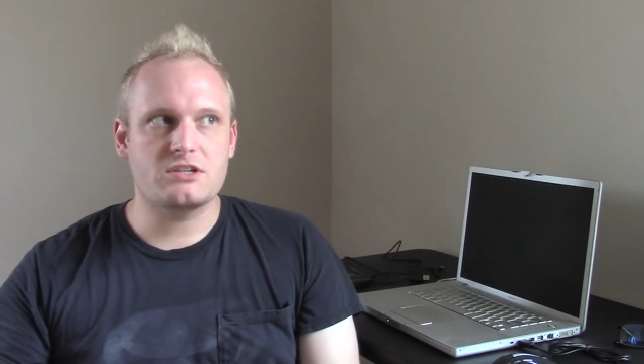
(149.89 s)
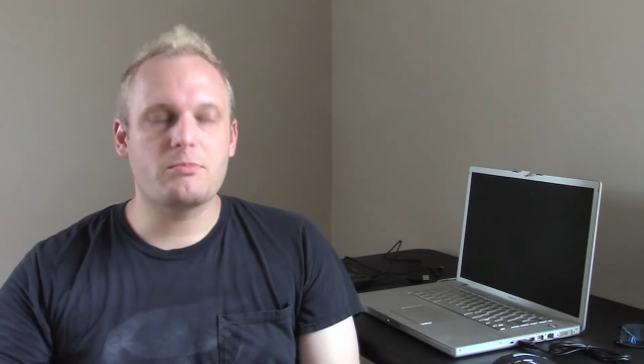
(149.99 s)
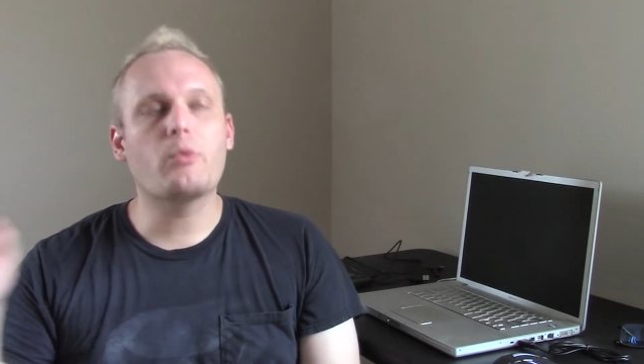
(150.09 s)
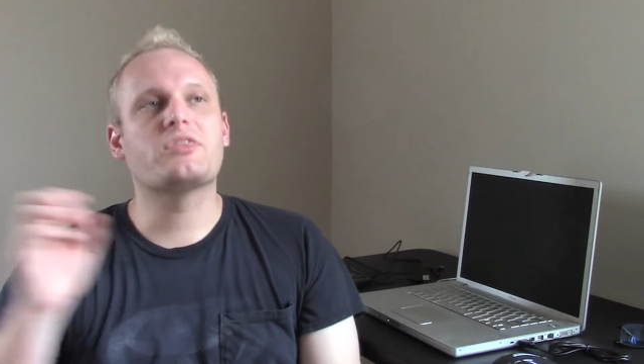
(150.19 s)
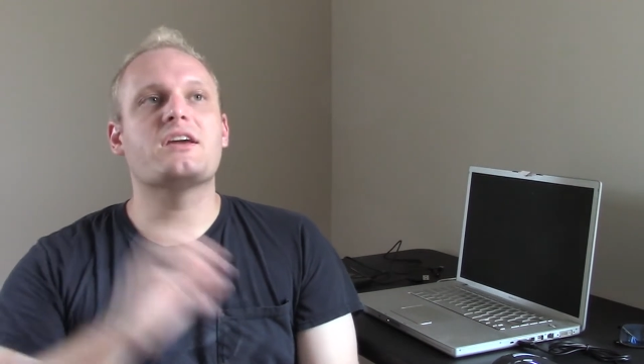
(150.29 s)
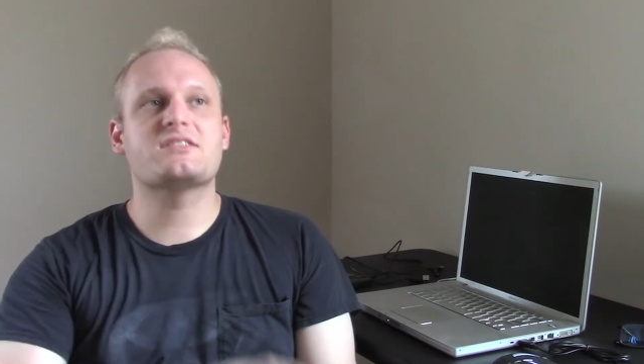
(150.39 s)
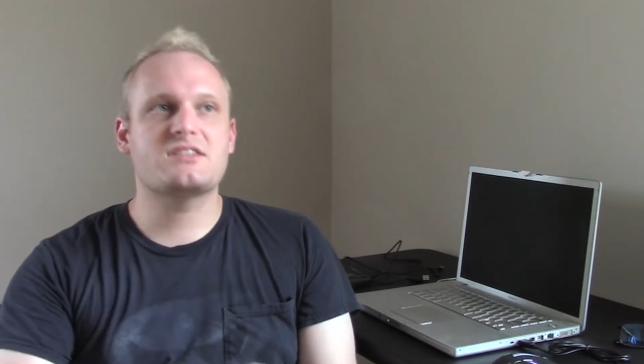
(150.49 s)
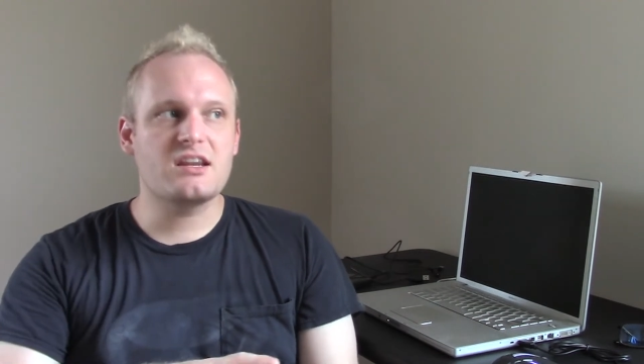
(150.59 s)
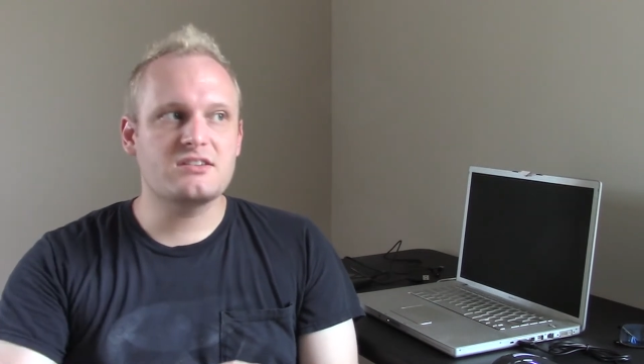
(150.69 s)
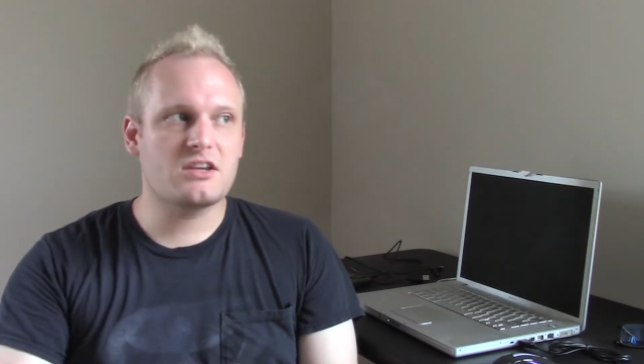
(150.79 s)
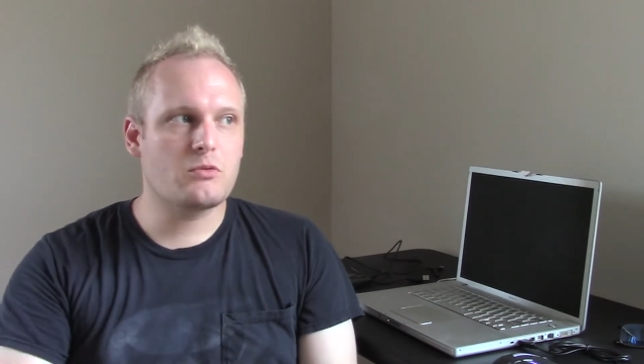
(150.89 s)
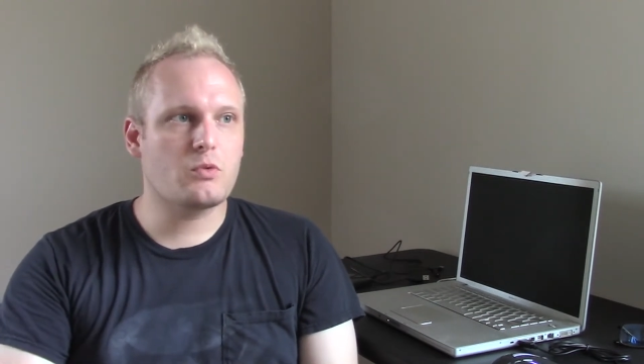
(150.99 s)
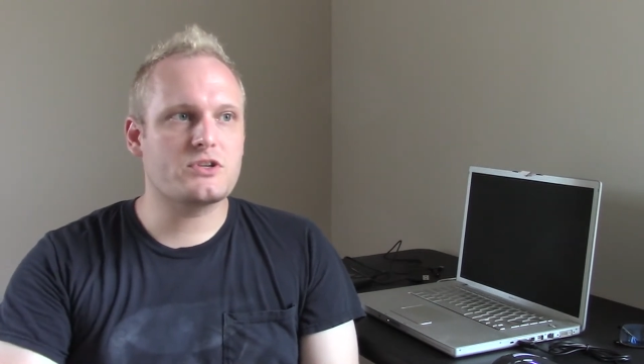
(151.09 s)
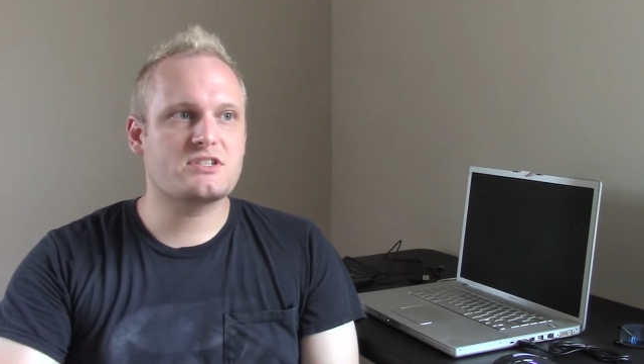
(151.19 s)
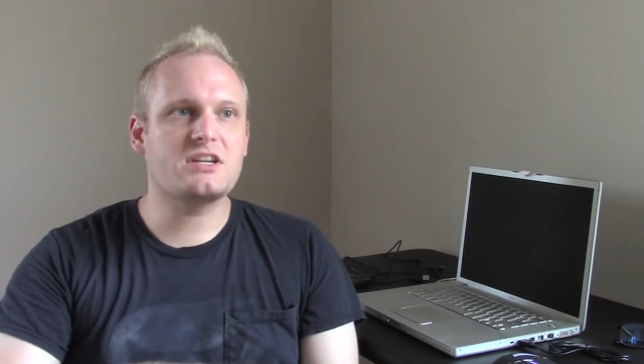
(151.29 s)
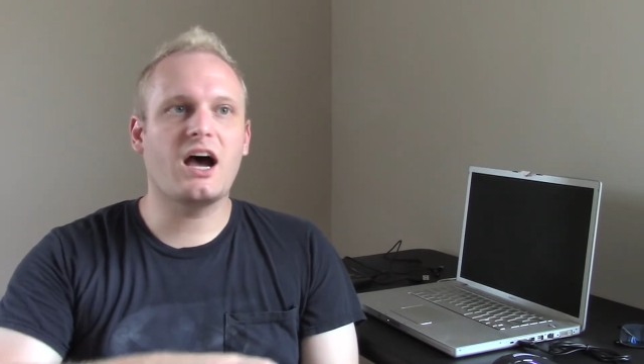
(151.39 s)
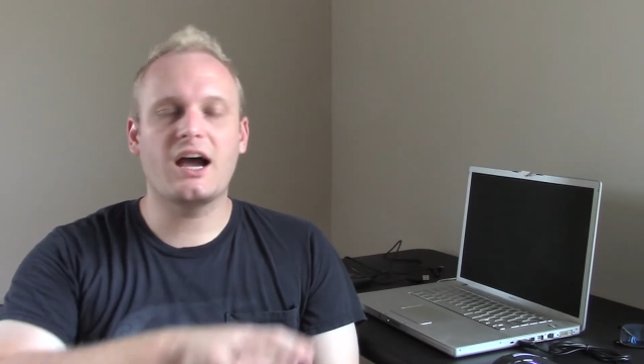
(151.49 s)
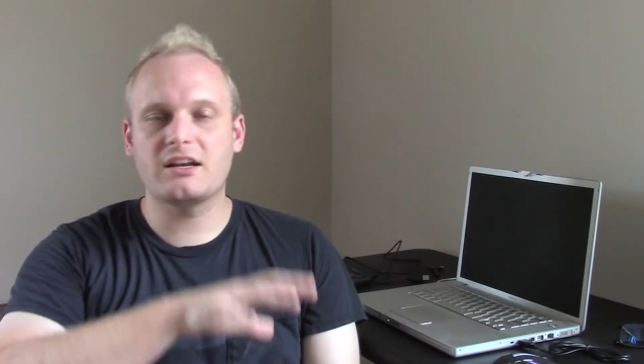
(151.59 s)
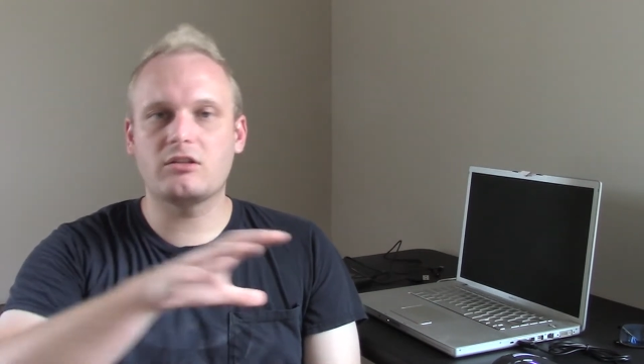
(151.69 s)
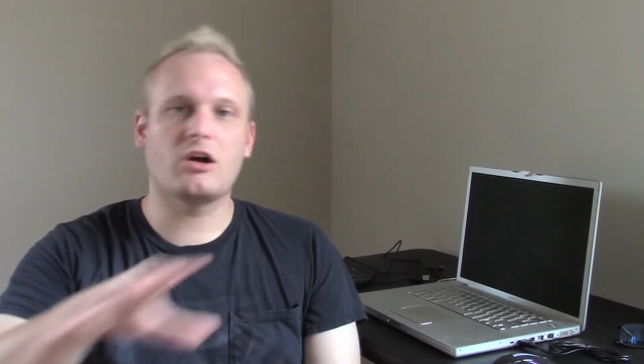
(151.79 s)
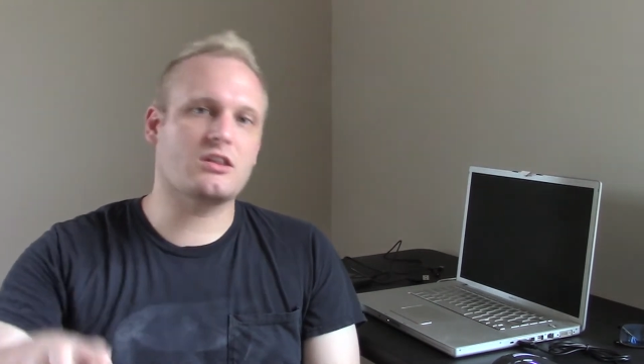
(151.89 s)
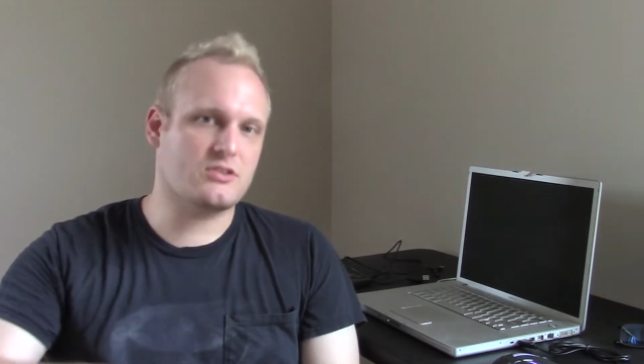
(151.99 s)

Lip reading: But what they instead did was tied a lot of